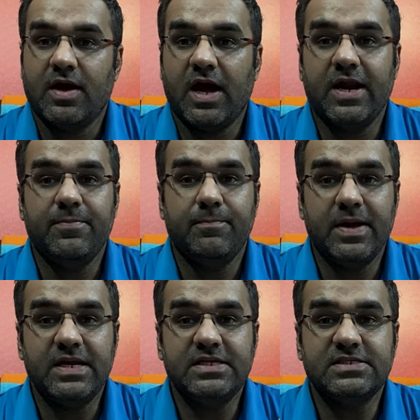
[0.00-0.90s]
and
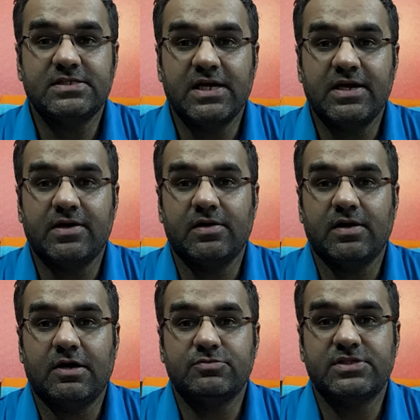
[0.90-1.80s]
many central
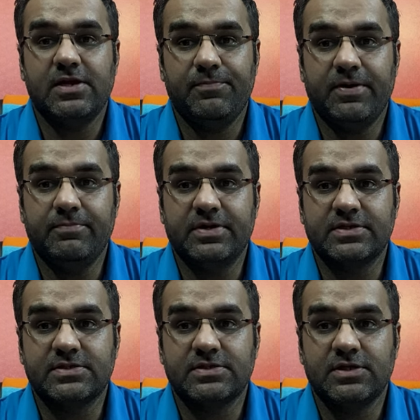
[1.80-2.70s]
council
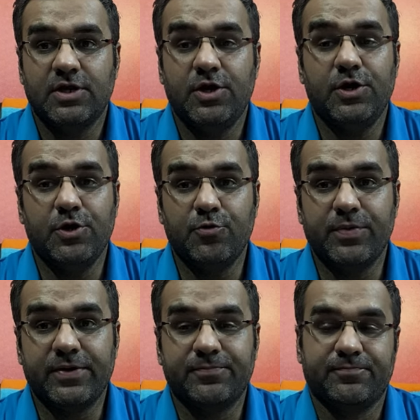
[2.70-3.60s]
members knew
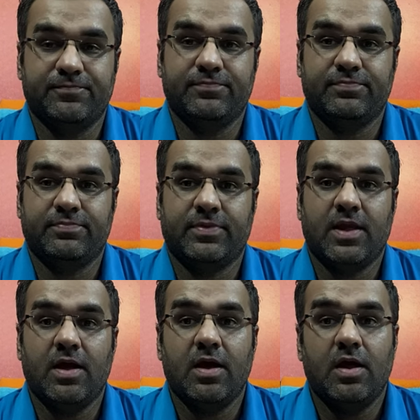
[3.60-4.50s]
me.
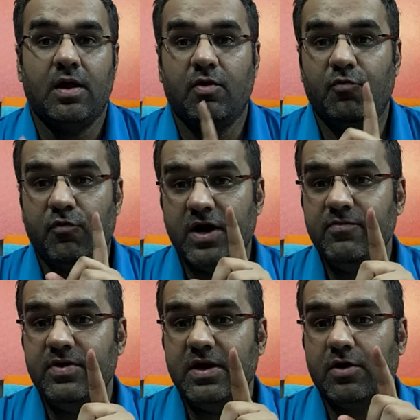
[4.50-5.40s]
1
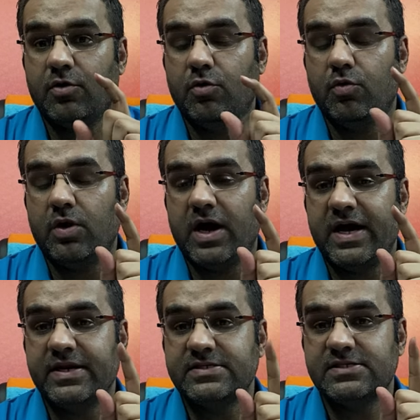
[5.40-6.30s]
week ago,
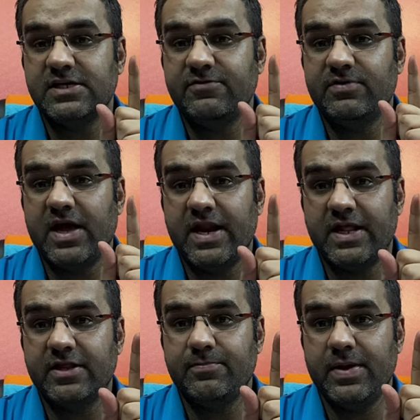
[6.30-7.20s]
I received
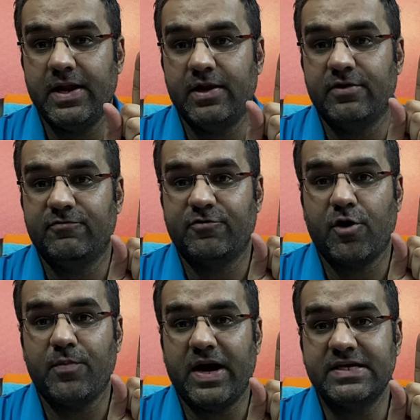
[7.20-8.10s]
another mail
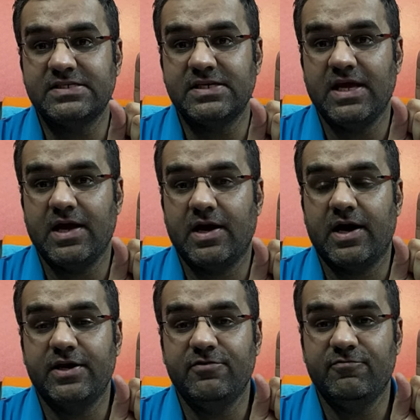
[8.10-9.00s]
from
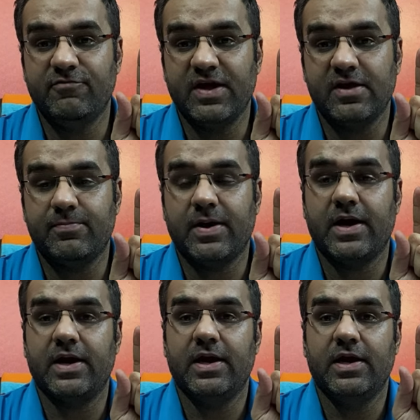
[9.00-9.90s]
ICAI
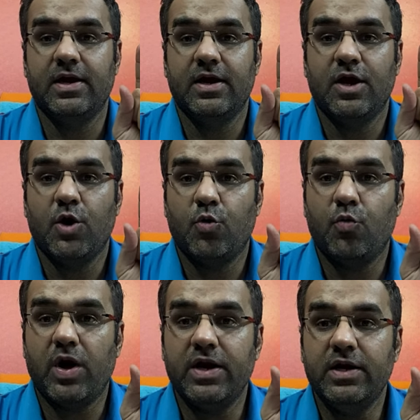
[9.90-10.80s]
whereby
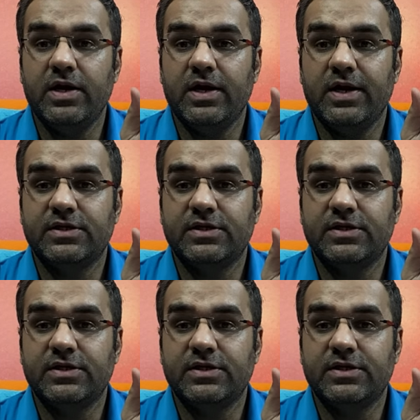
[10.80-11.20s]
one